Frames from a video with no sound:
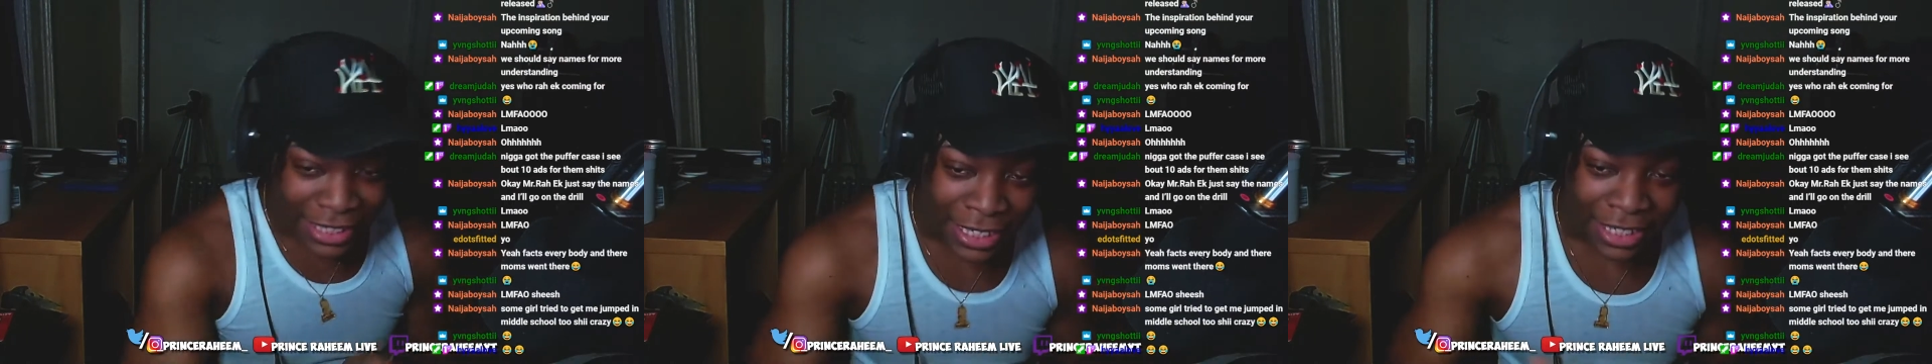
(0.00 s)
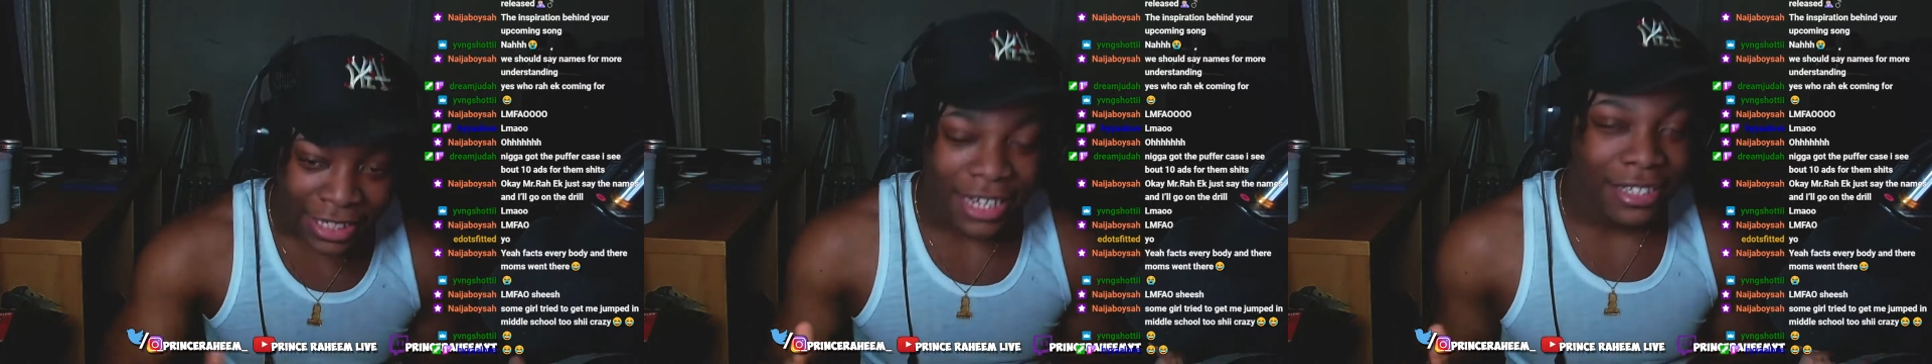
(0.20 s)

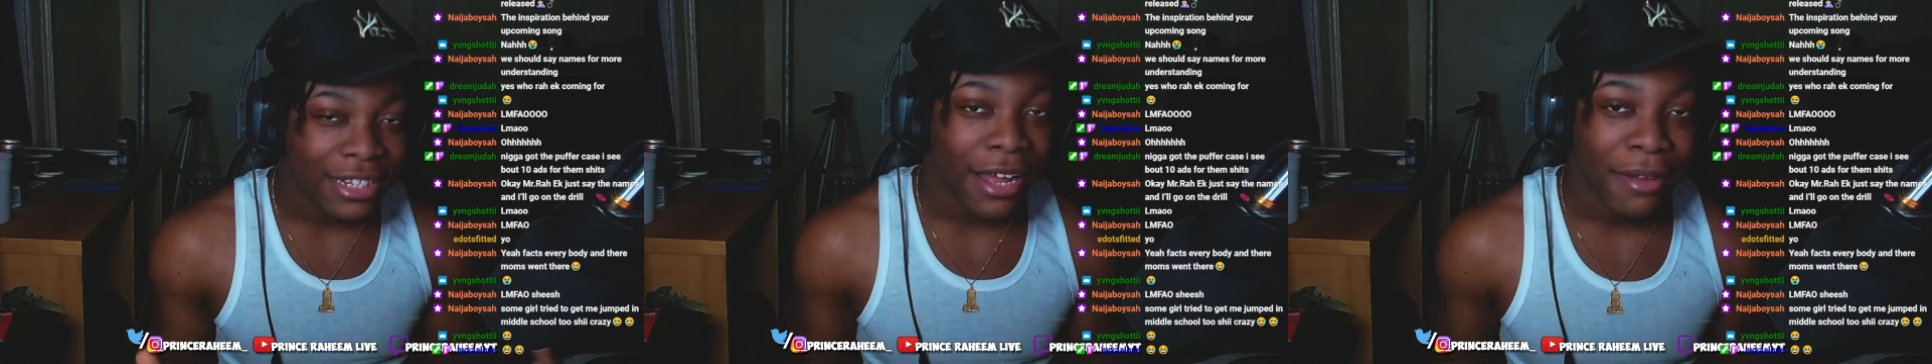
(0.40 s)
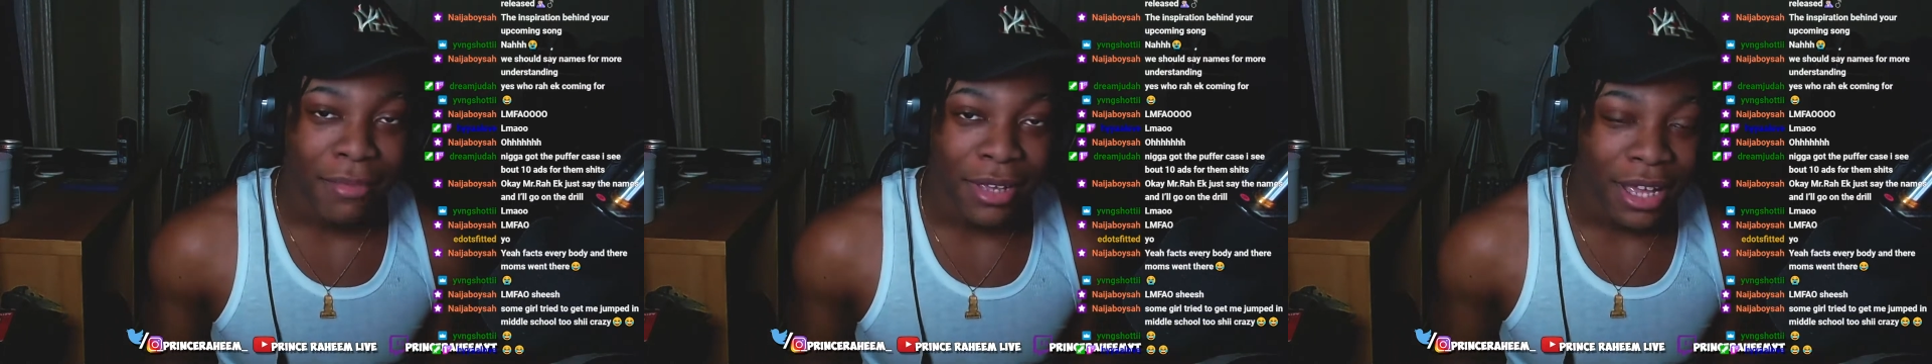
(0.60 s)
That's
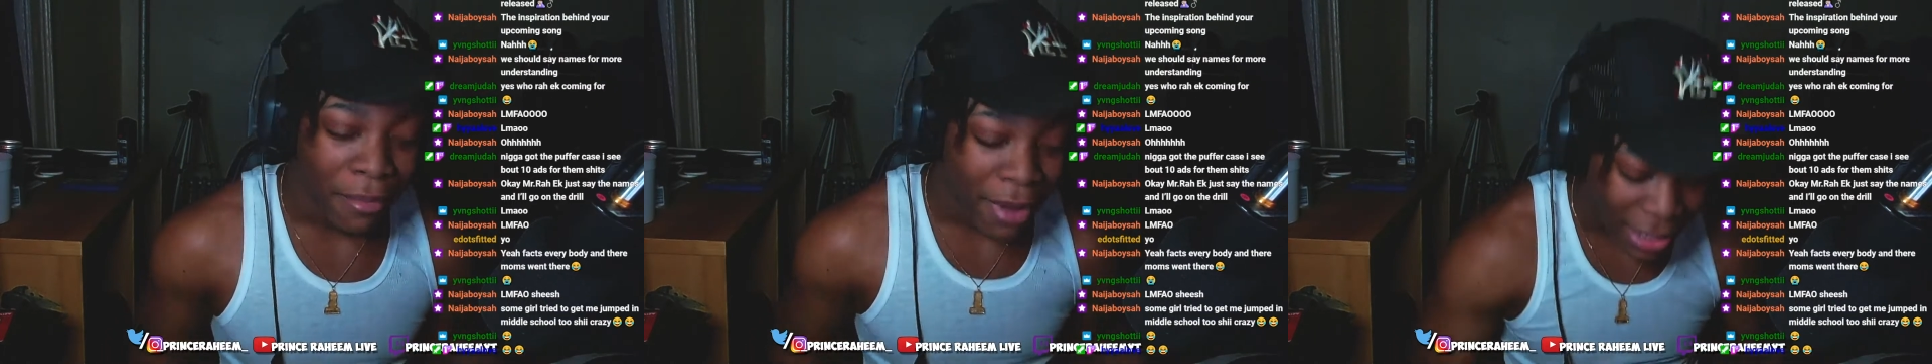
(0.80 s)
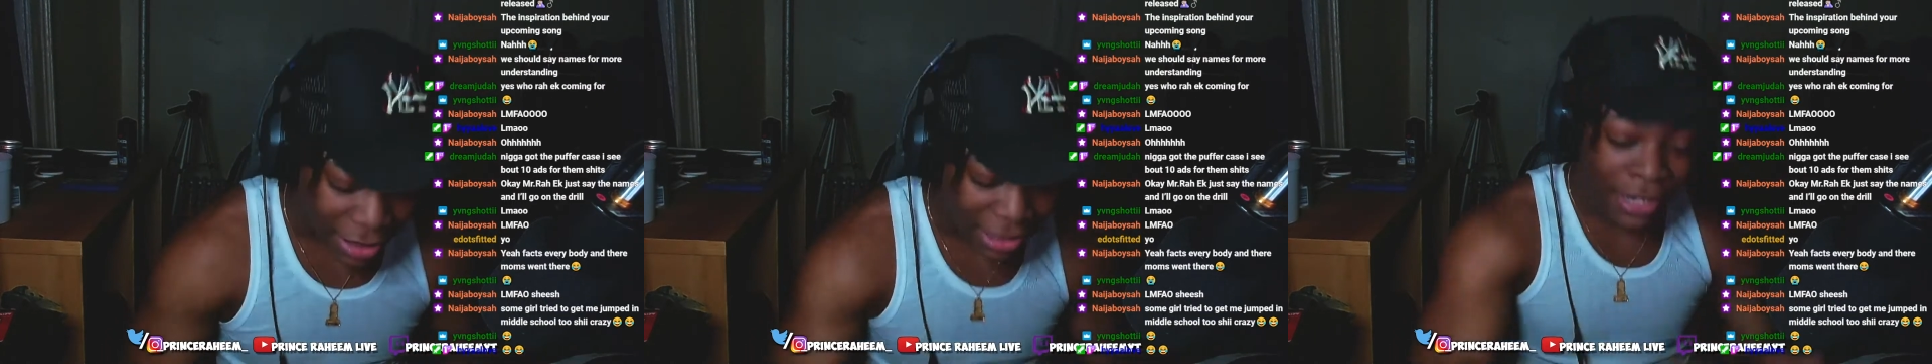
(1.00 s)
not me. I'm
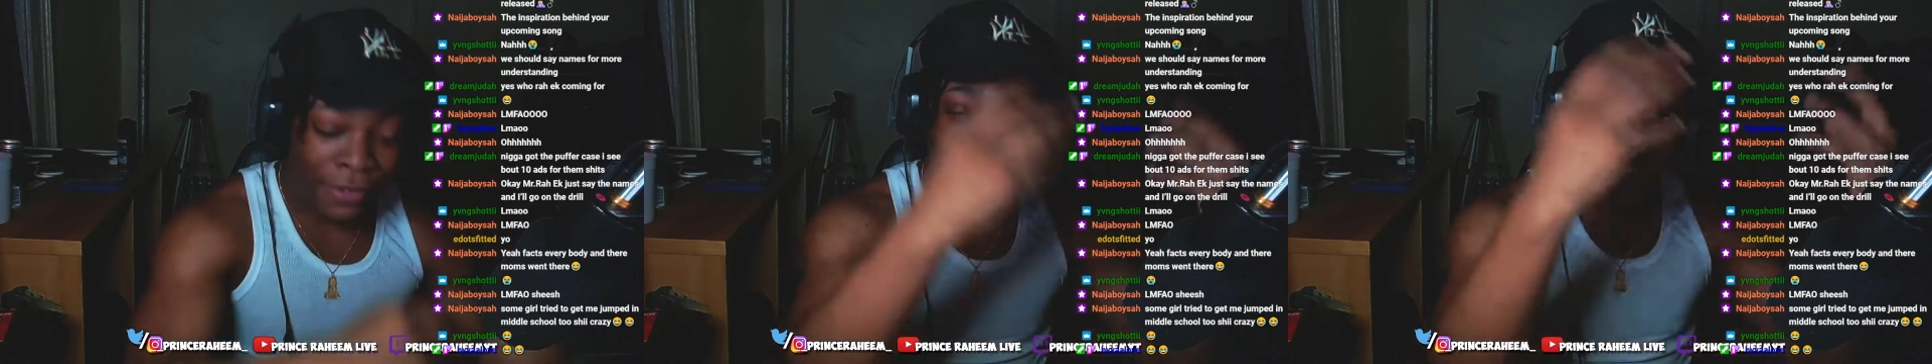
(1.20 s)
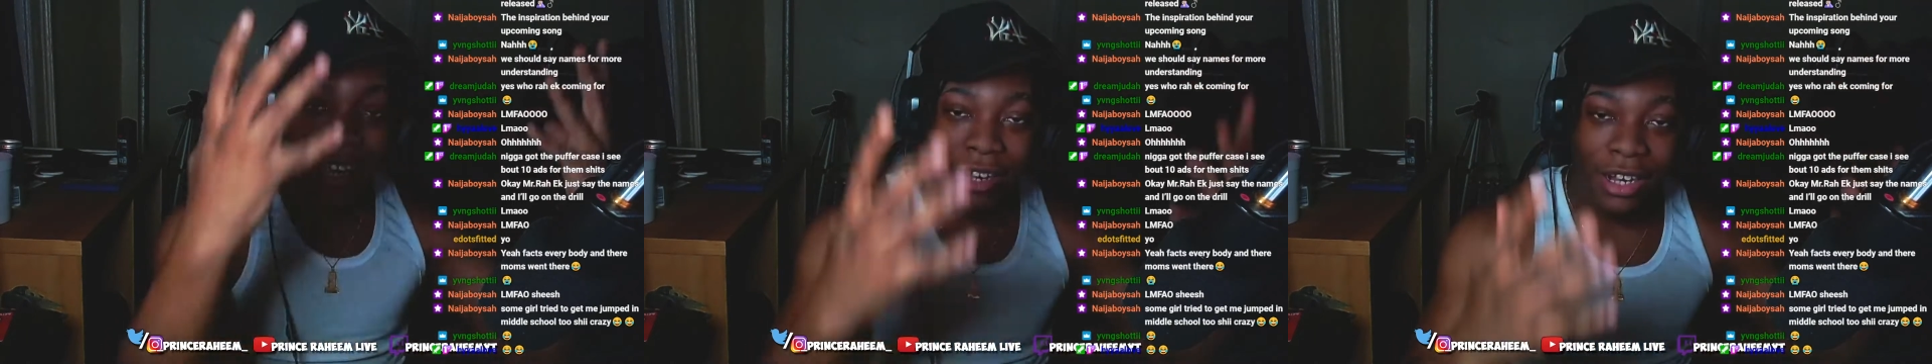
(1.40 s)
not
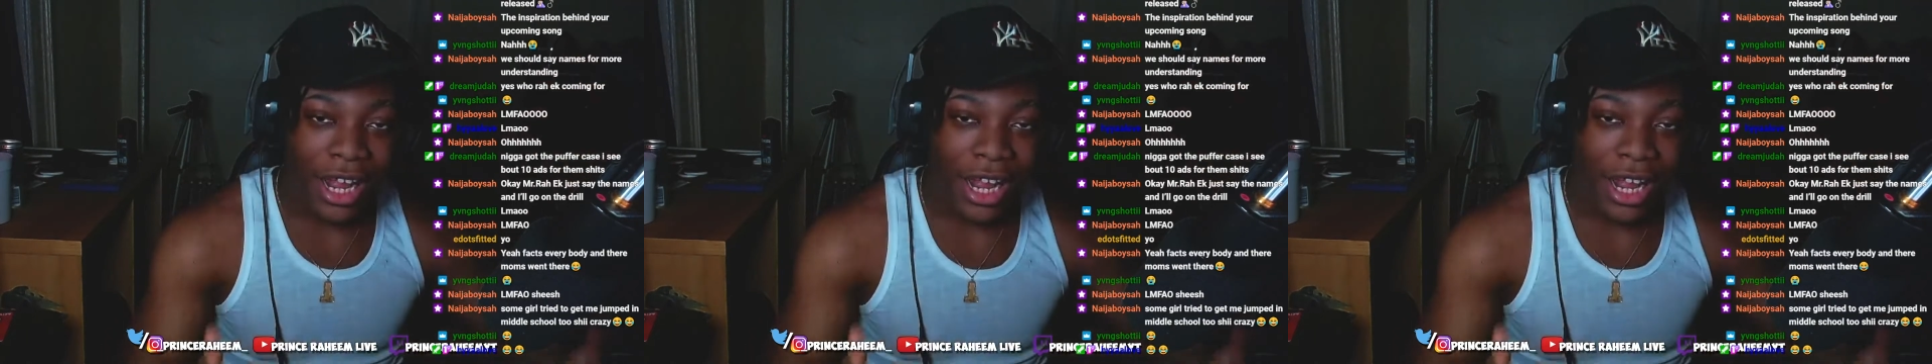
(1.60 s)
lifting it.